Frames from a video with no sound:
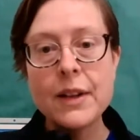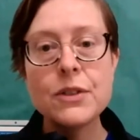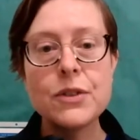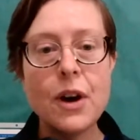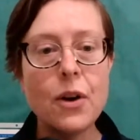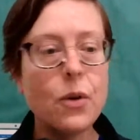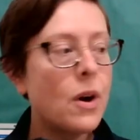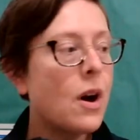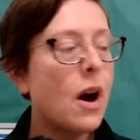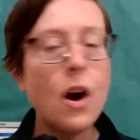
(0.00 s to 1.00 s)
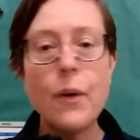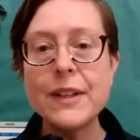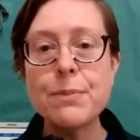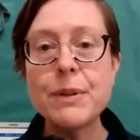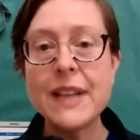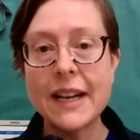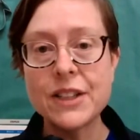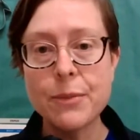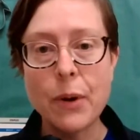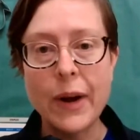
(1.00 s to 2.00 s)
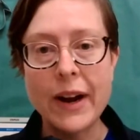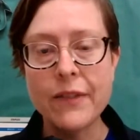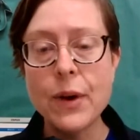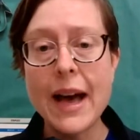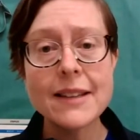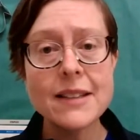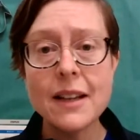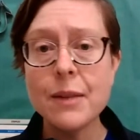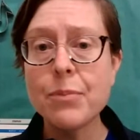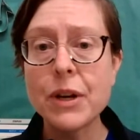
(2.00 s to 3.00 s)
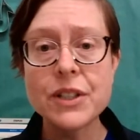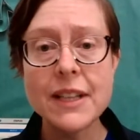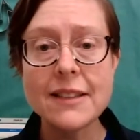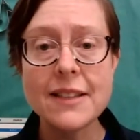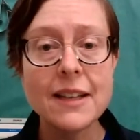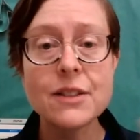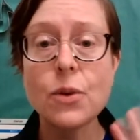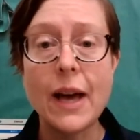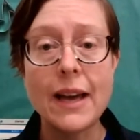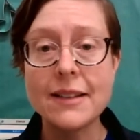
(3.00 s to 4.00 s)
So always protect your bow hair. If you accidentally brush against it, it's okay.